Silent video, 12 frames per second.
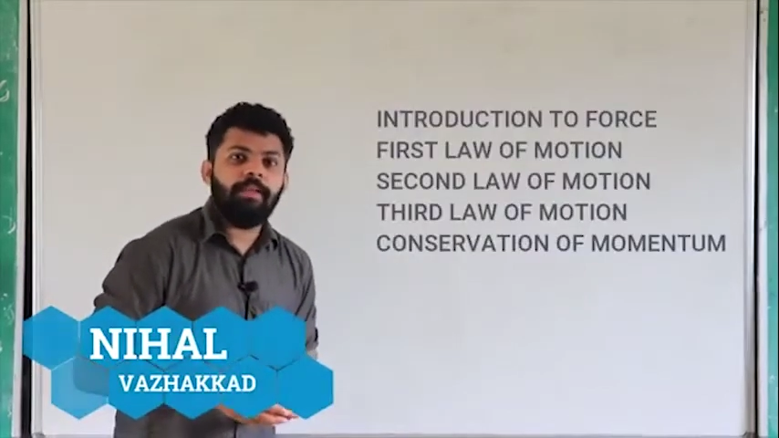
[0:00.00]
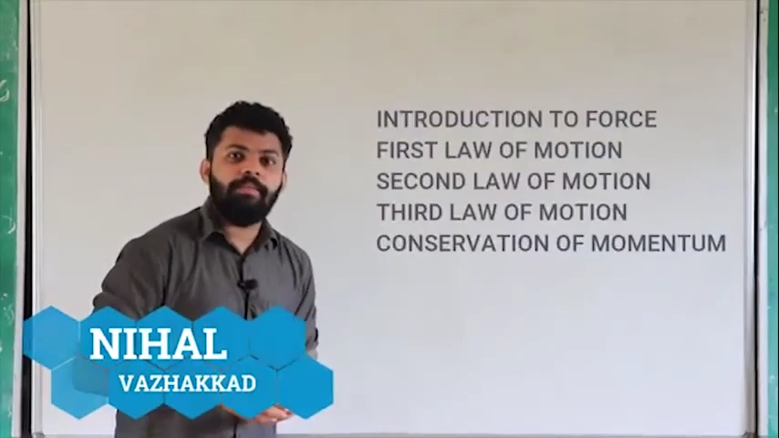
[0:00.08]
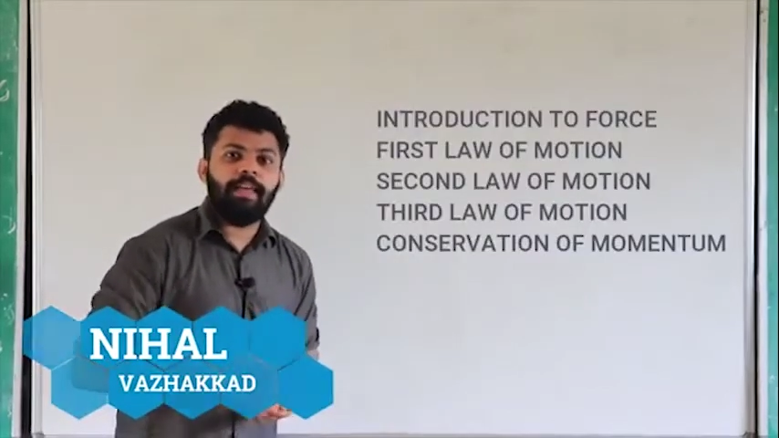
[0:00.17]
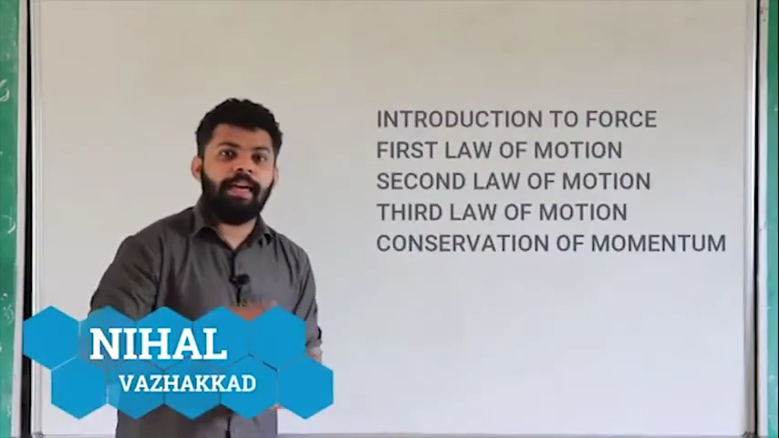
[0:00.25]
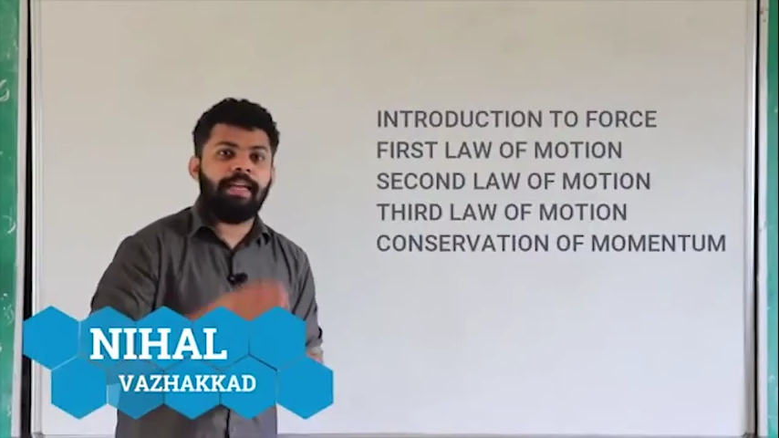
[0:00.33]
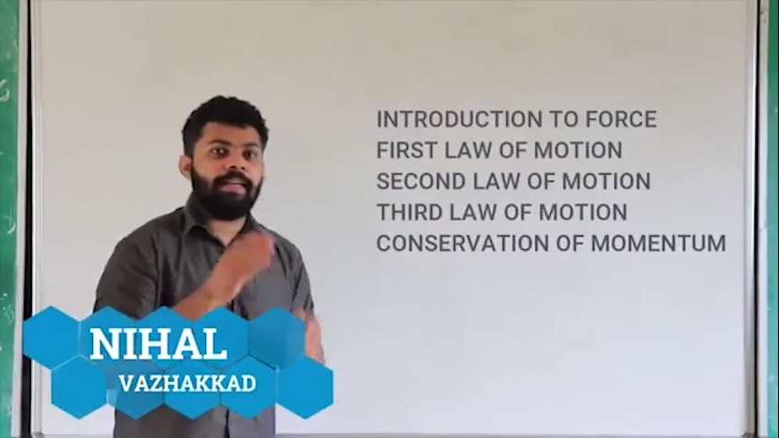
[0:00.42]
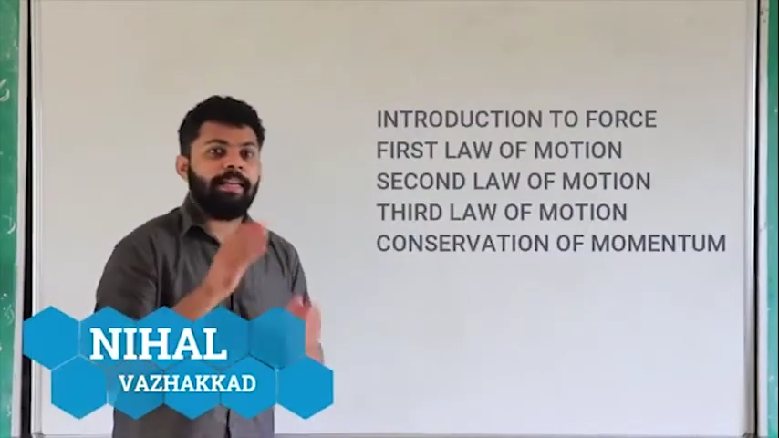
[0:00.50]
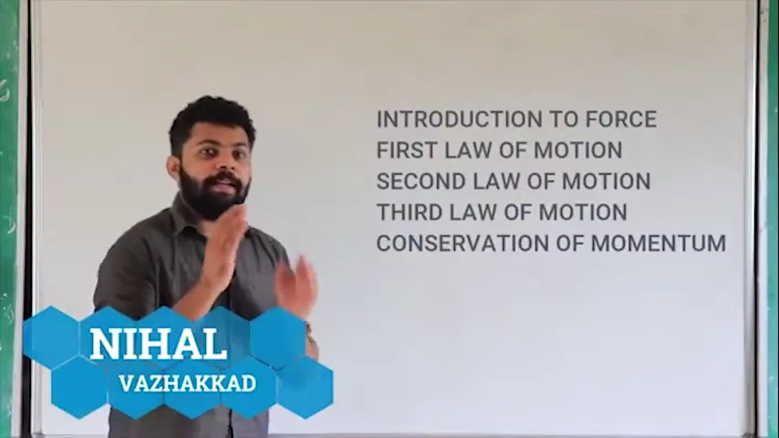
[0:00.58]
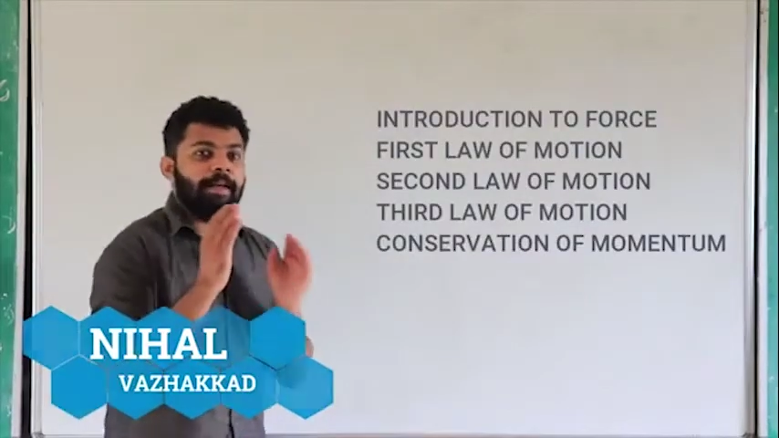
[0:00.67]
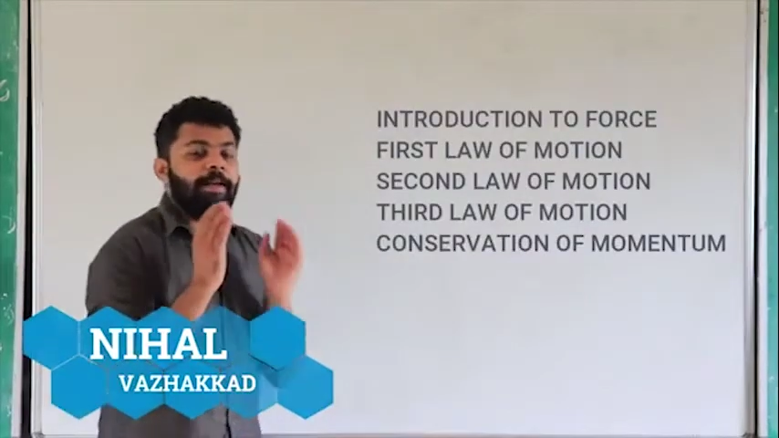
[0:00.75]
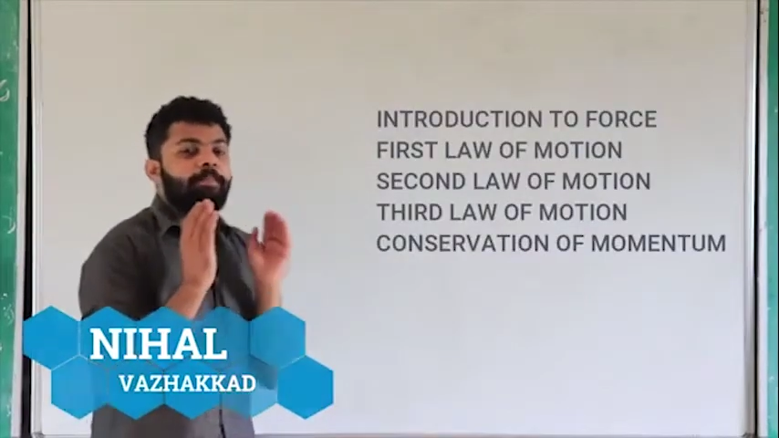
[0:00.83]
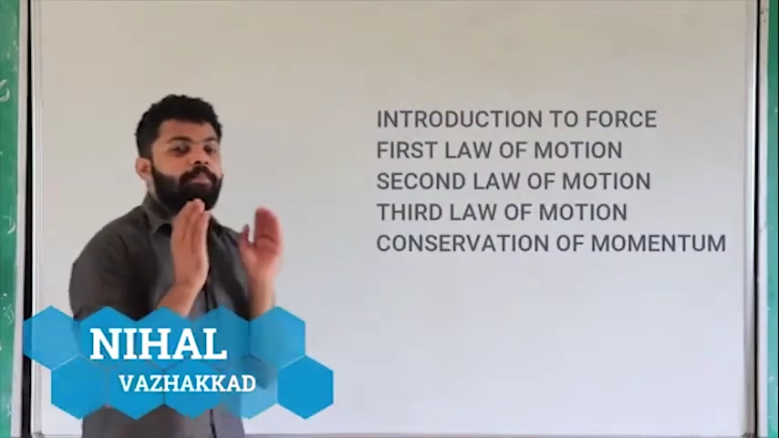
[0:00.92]

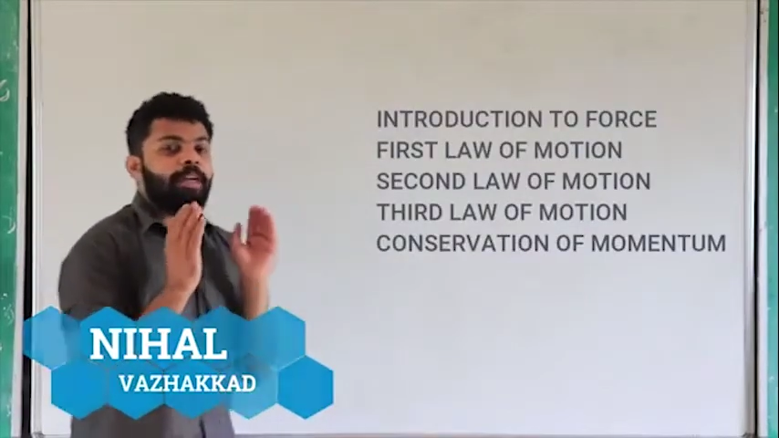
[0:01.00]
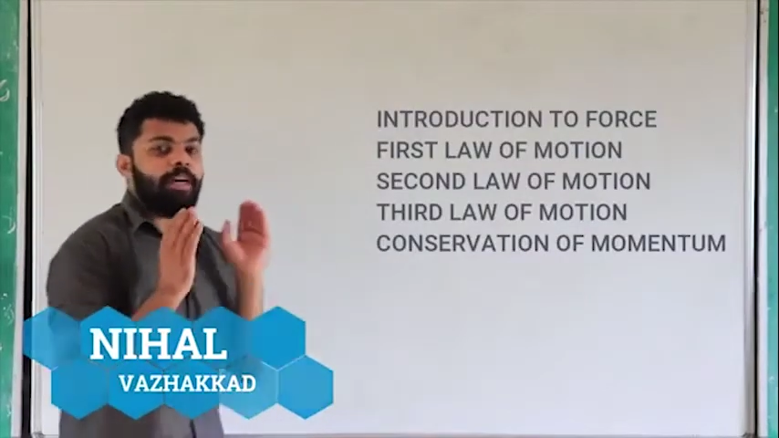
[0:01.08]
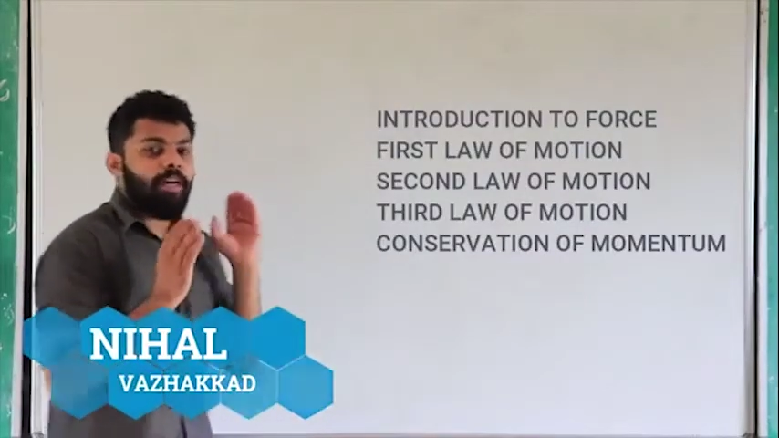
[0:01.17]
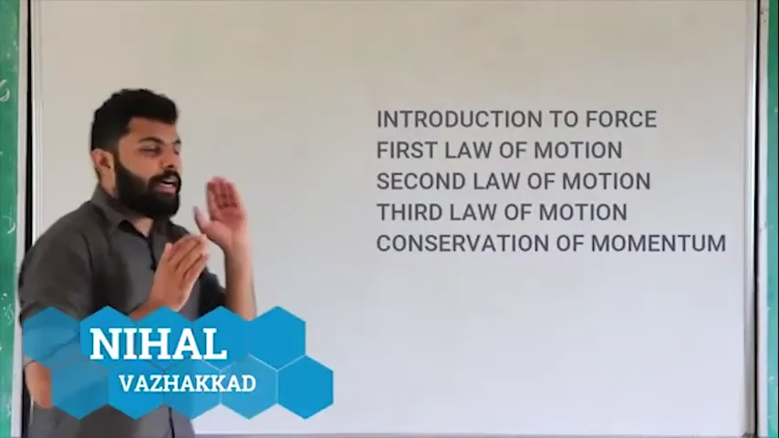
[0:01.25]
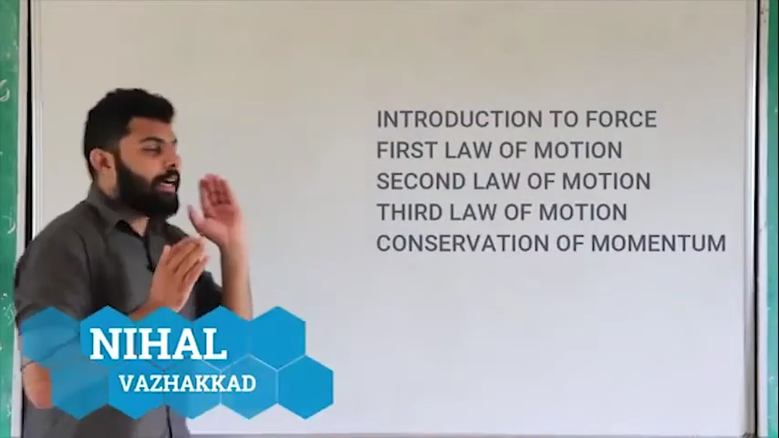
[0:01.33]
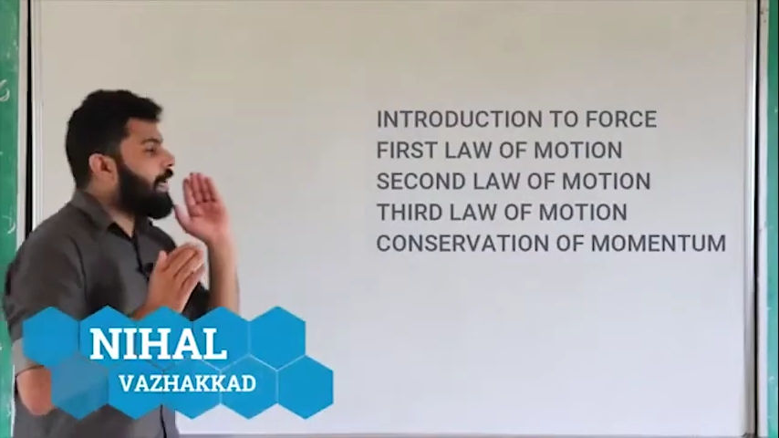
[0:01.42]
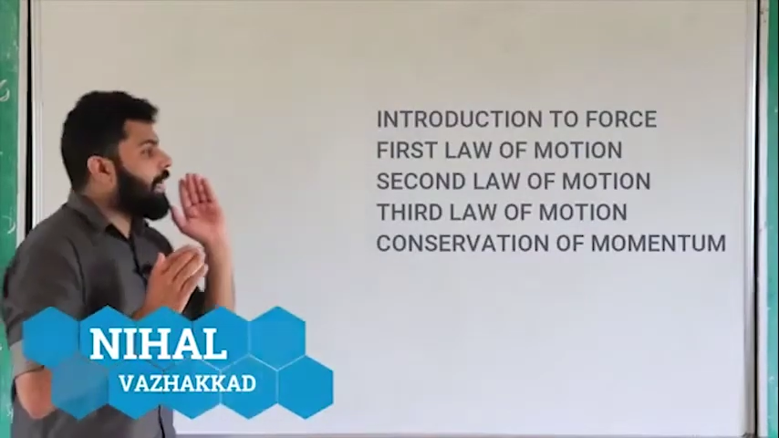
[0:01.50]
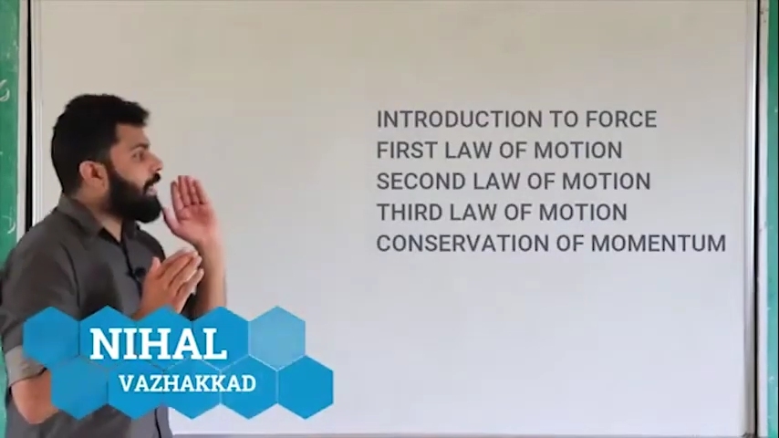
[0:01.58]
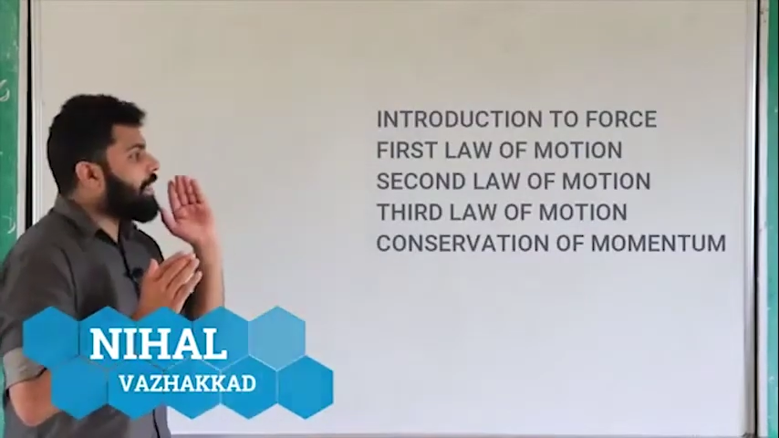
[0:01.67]
Then the